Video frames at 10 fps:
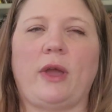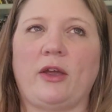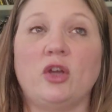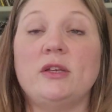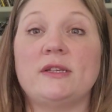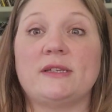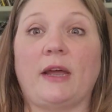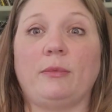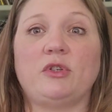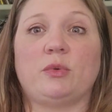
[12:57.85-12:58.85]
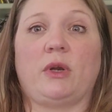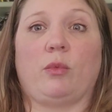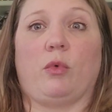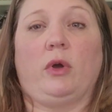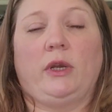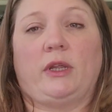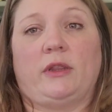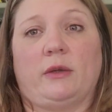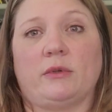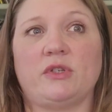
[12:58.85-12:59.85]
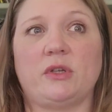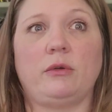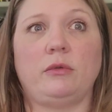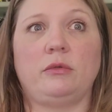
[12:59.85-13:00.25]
I couldn't decide which one I wanted. There were so